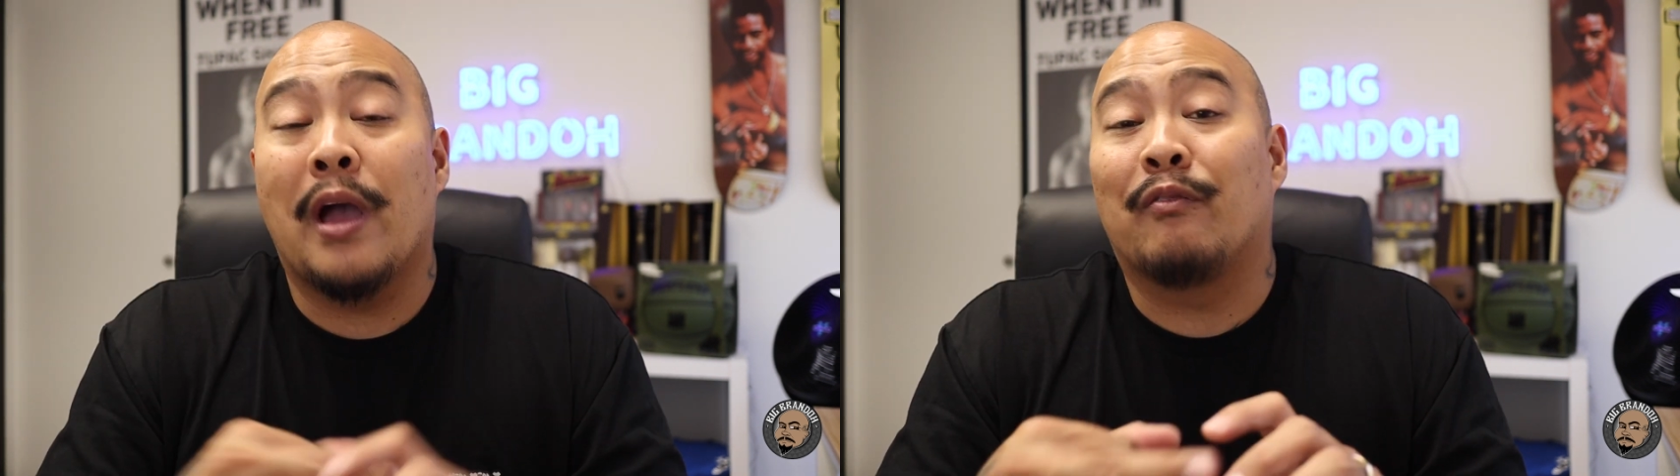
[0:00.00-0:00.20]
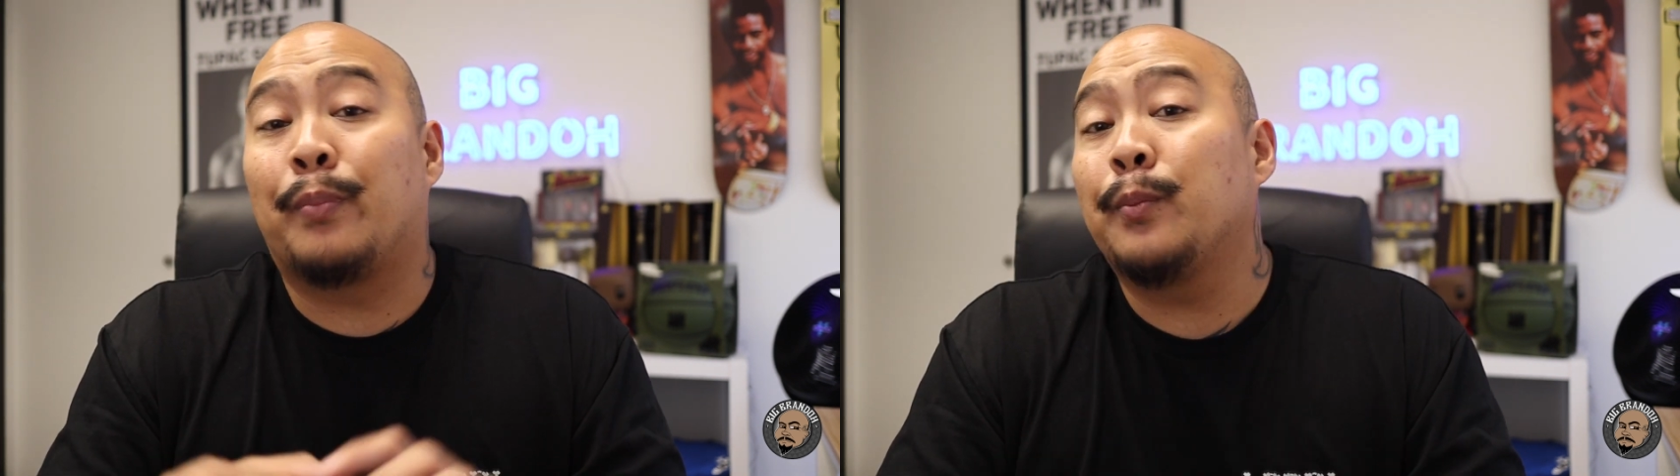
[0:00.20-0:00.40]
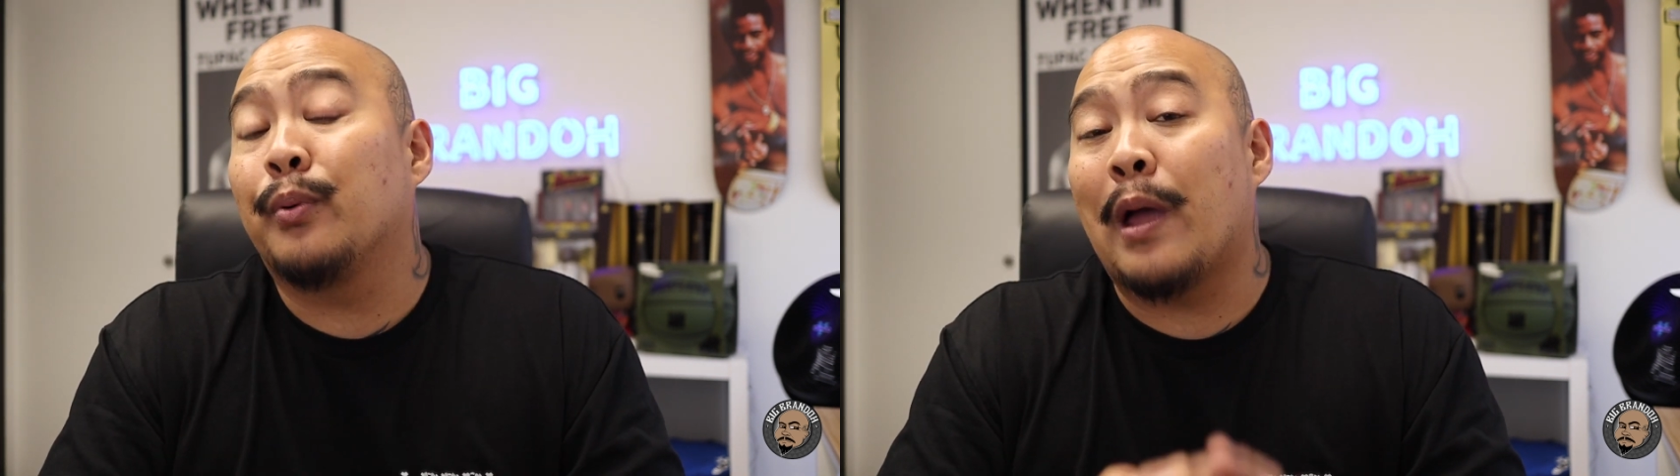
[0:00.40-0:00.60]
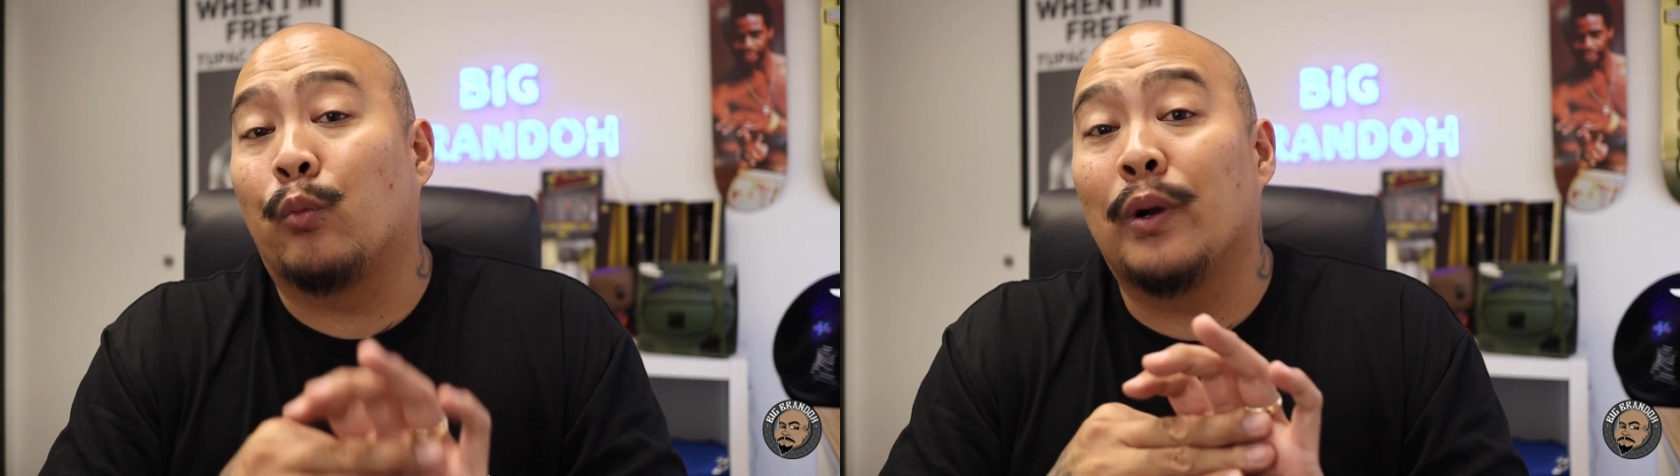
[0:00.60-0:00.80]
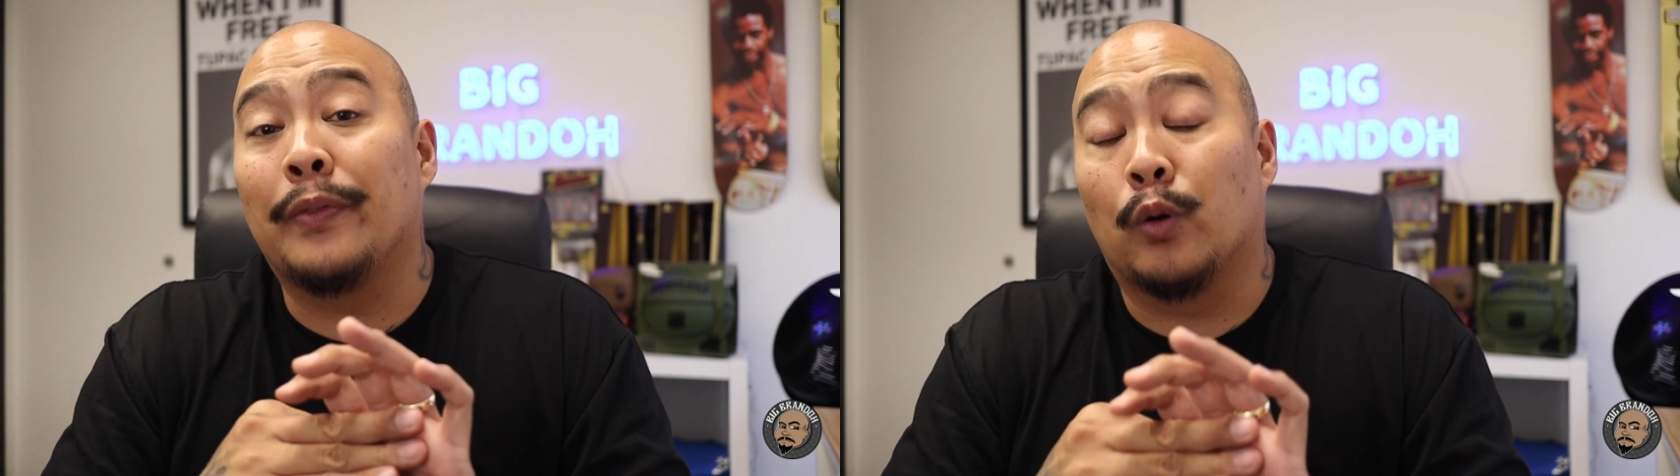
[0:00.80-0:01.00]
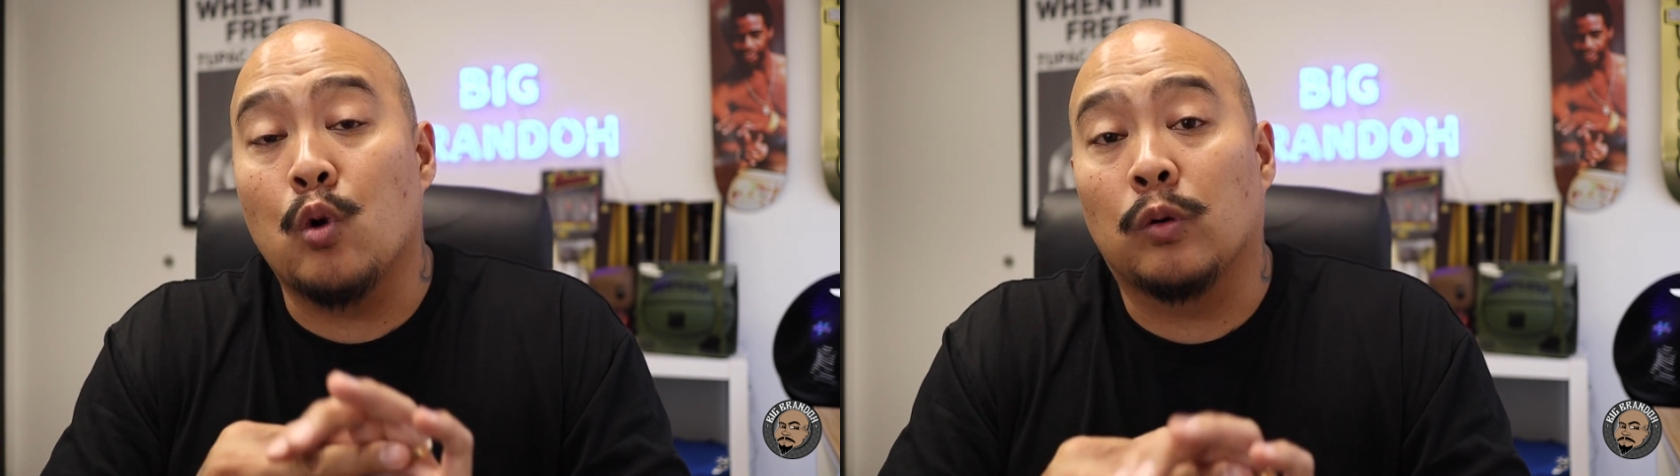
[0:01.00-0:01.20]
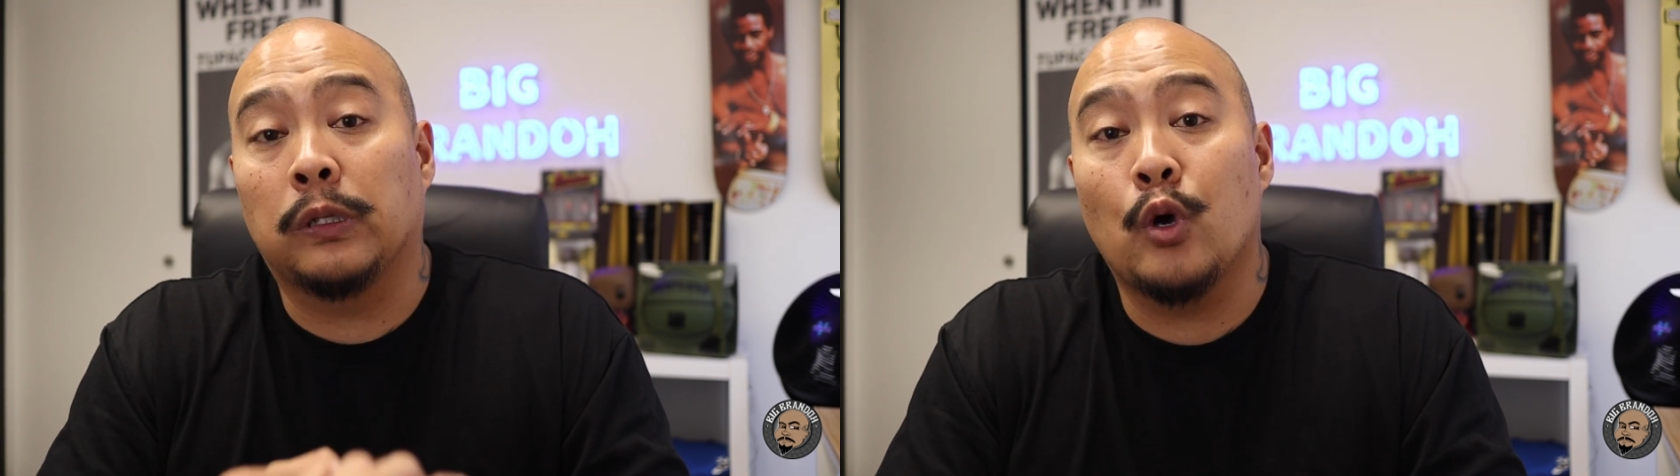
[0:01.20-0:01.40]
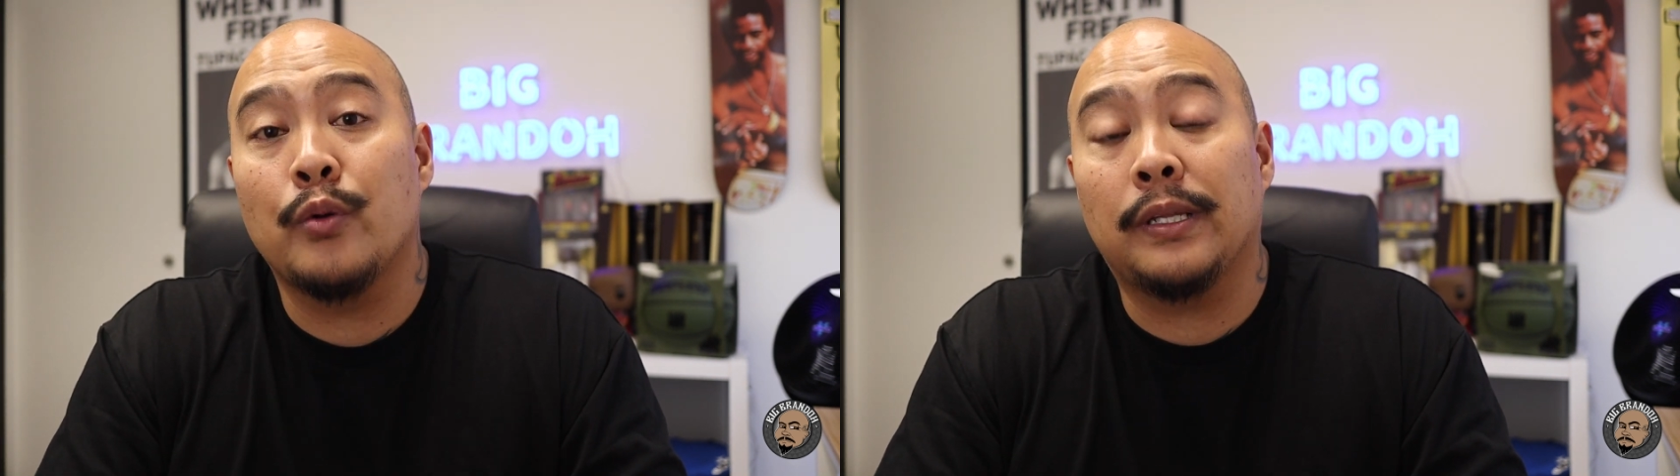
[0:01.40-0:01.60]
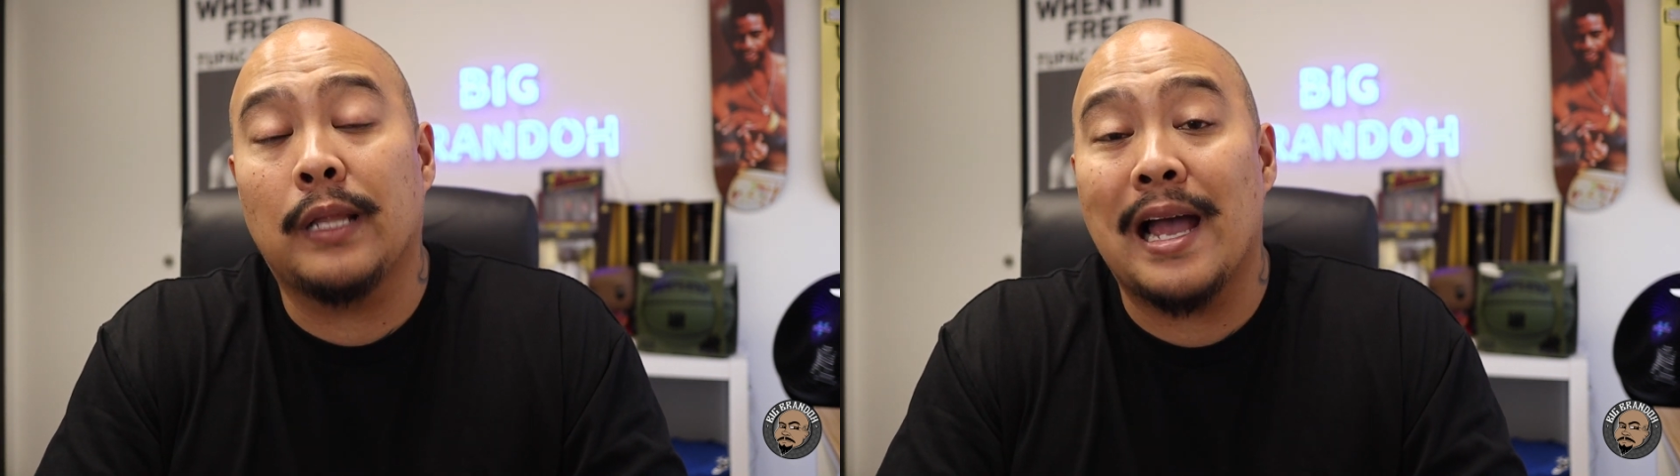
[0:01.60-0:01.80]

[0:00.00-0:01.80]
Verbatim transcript: You have people that run their own clothing